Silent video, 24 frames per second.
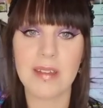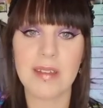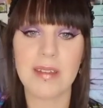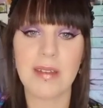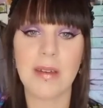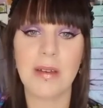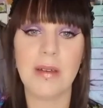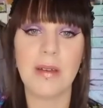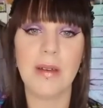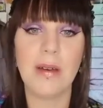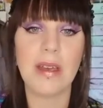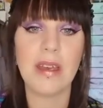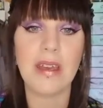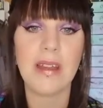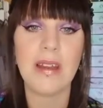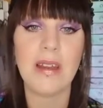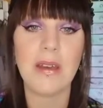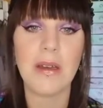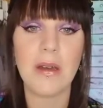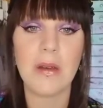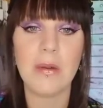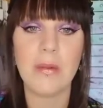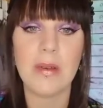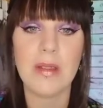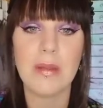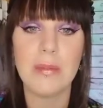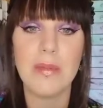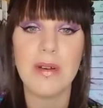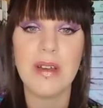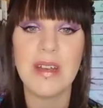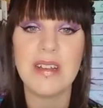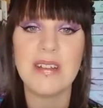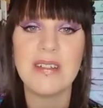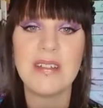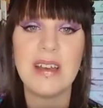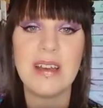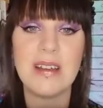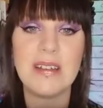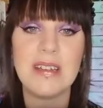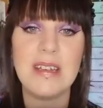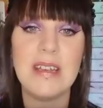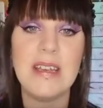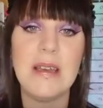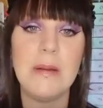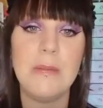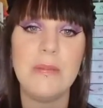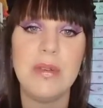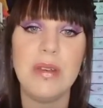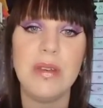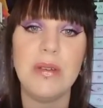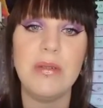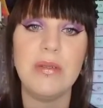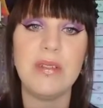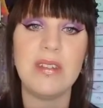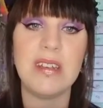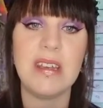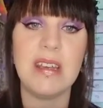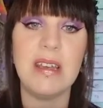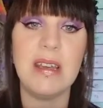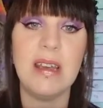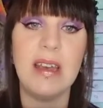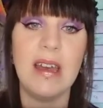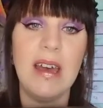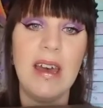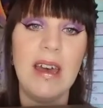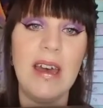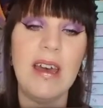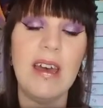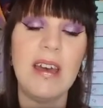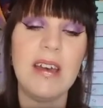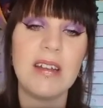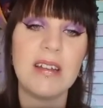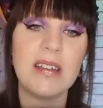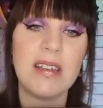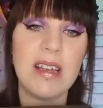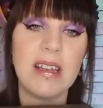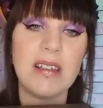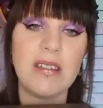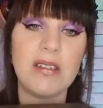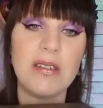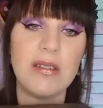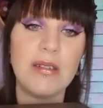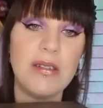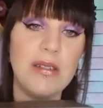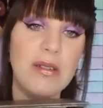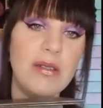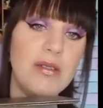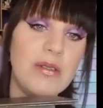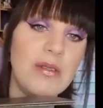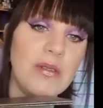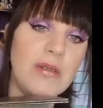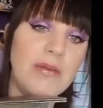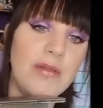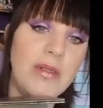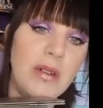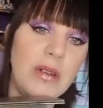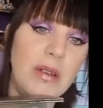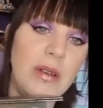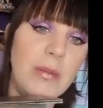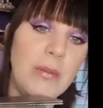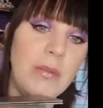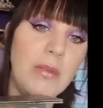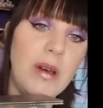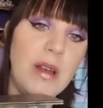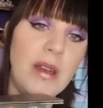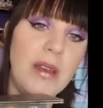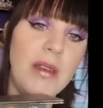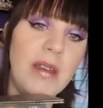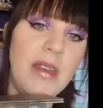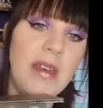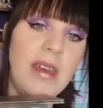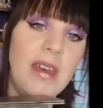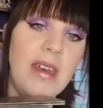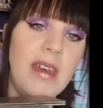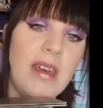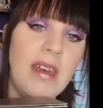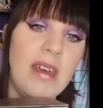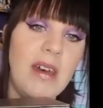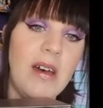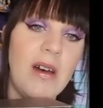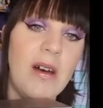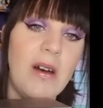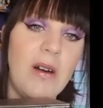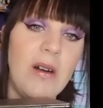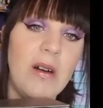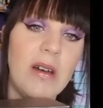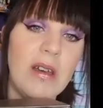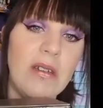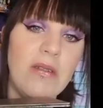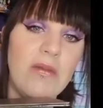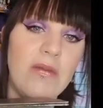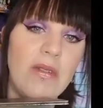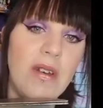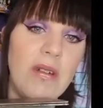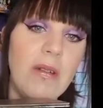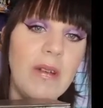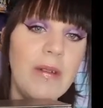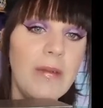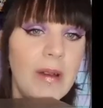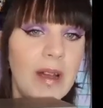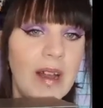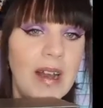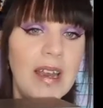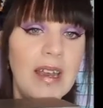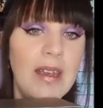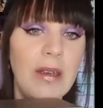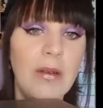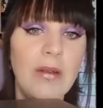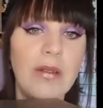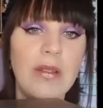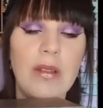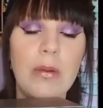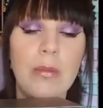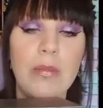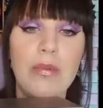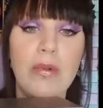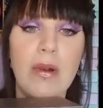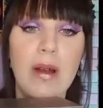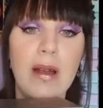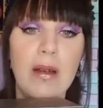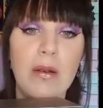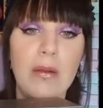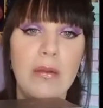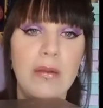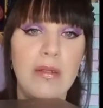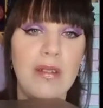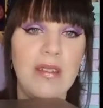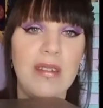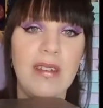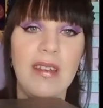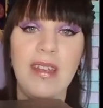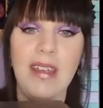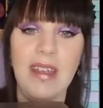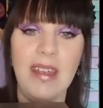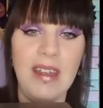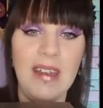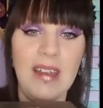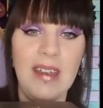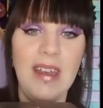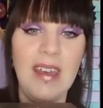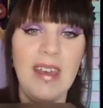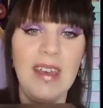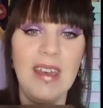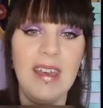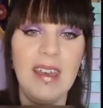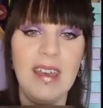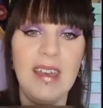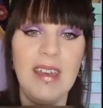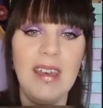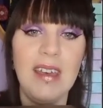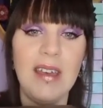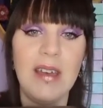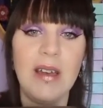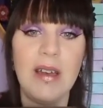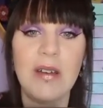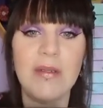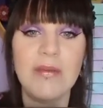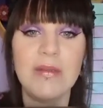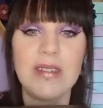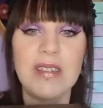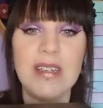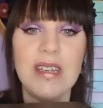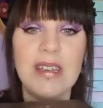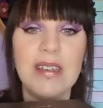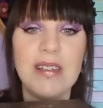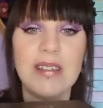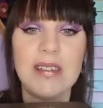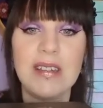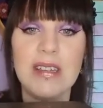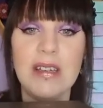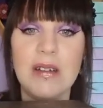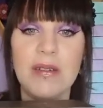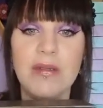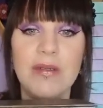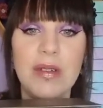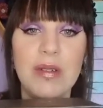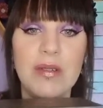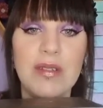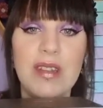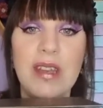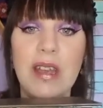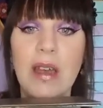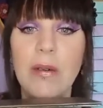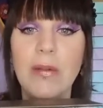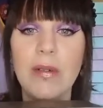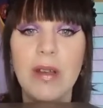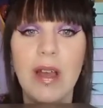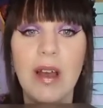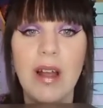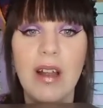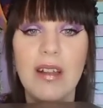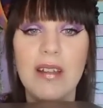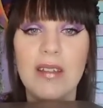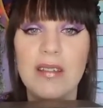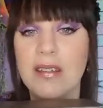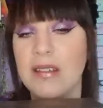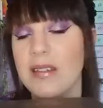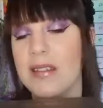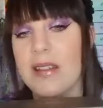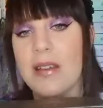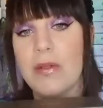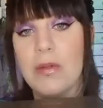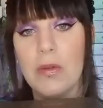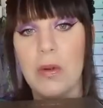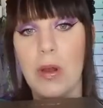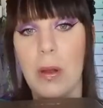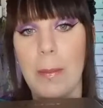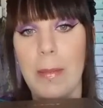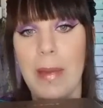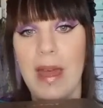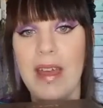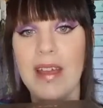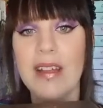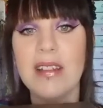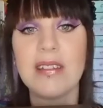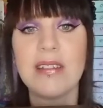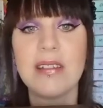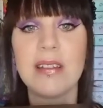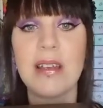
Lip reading: So I'm going to go with my Tatte Beauty Textured Neutrals Volume 1. I very rarely use the browns in here. Obviously you can see I've used the other colours because they're all a mess.